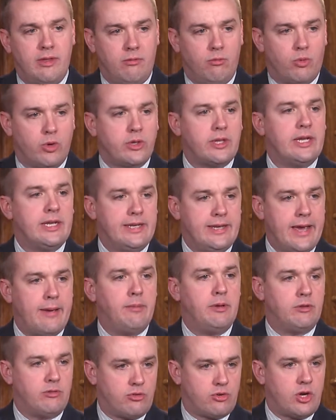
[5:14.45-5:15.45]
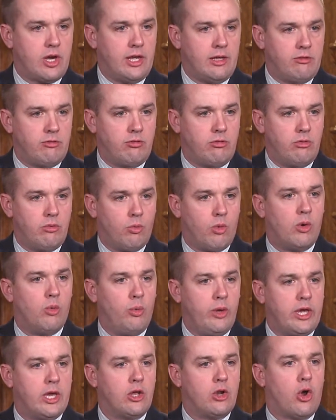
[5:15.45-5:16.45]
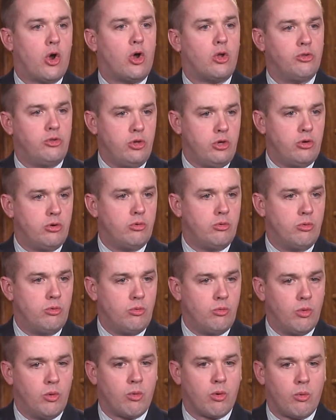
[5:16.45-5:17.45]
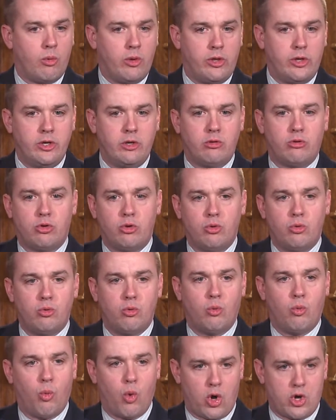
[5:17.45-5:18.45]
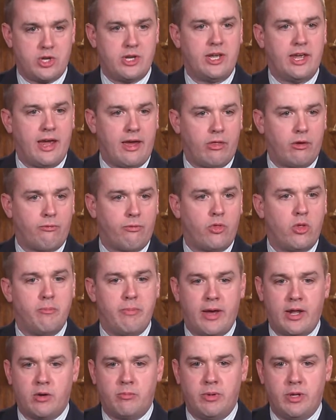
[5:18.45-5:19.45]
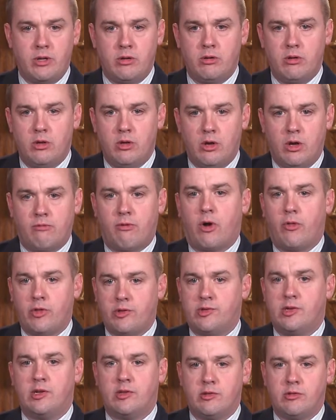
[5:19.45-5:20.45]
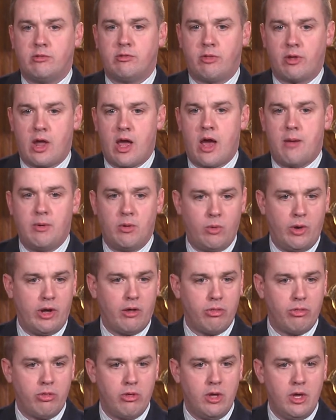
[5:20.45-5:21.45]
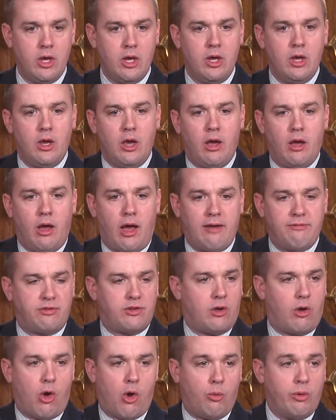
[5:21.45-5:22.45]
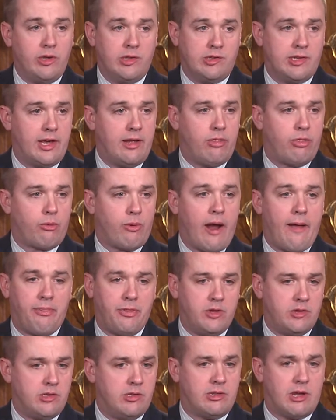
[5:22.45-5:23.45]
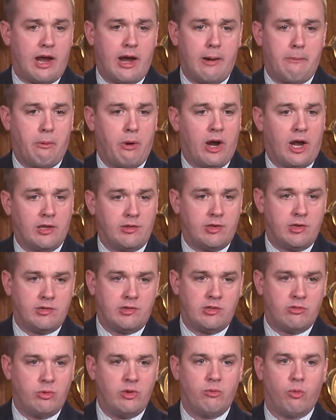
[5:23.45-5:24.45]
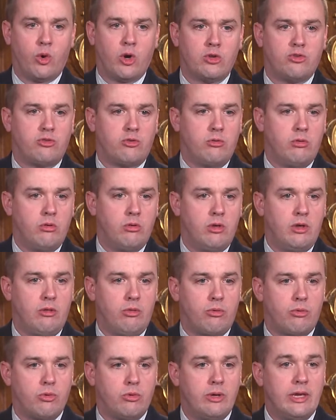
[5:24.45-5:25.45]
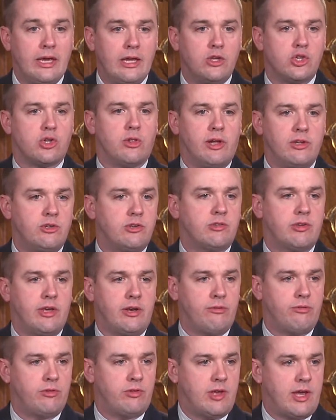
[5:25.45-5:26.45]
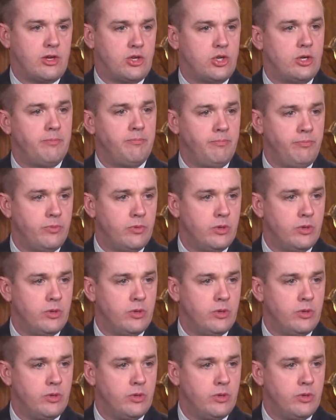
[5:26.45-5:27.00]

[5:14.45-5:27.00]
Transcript: really demonstrates what we can all do when we're willing to work together for the betterment of all the citizens of the Commonwealth. I've always said throughout this entire process as we've worked through each legislative session,